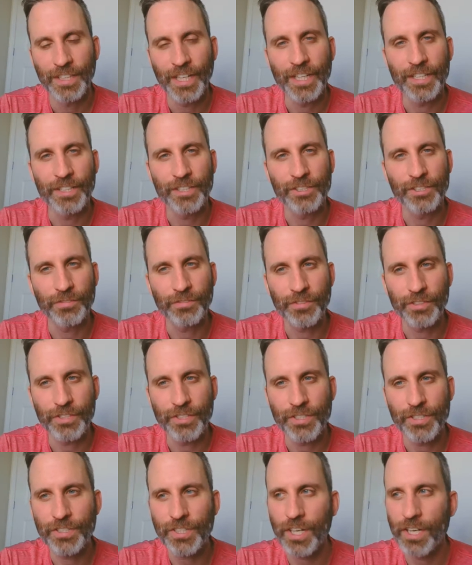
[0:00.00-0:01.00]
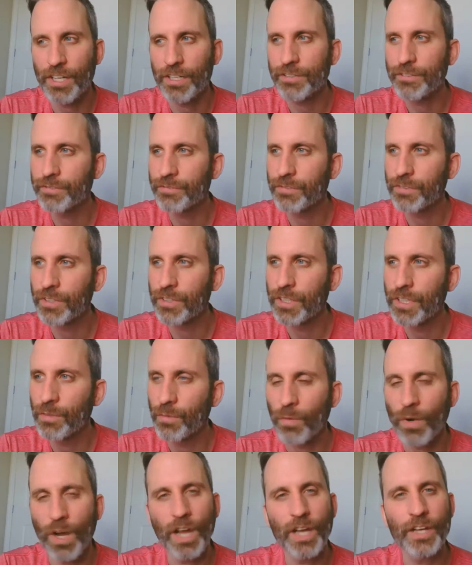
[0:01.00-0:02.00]
And so for yourself,
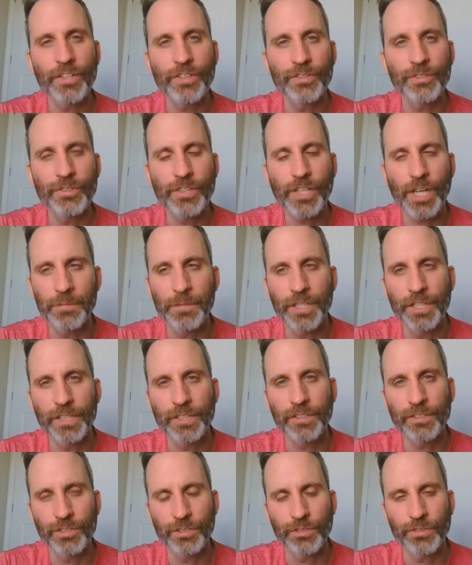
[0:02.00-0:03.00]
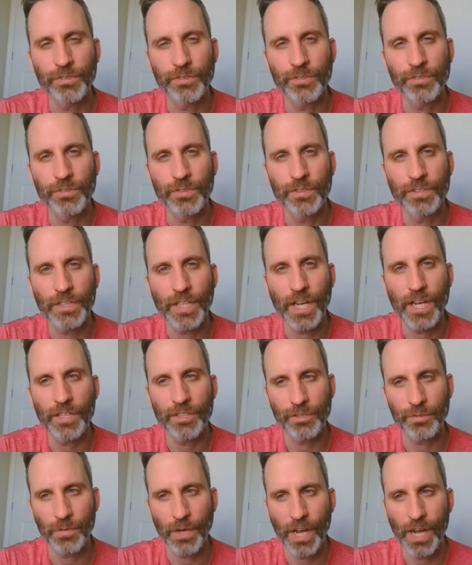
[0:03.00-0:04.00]
why are you coming to
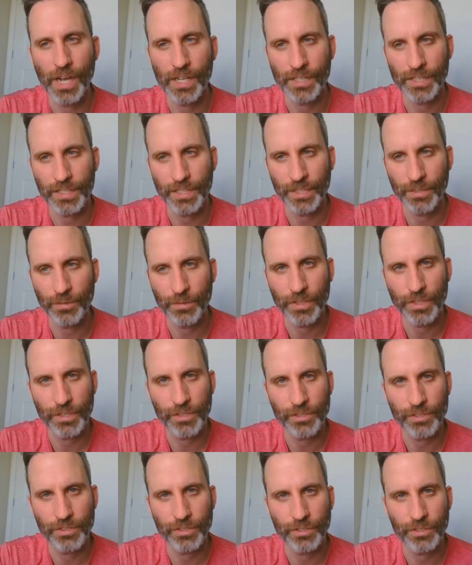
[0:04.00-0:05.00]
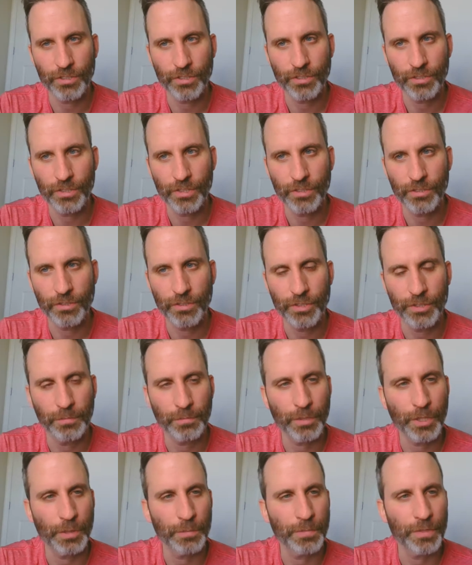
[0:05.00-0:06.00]
non-duality? What is your
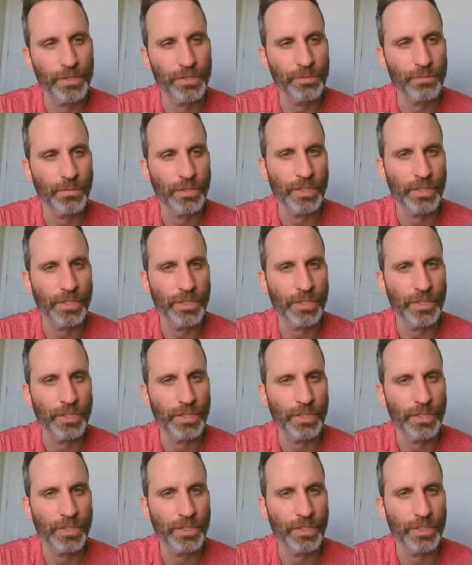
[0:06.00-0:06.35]
purpose?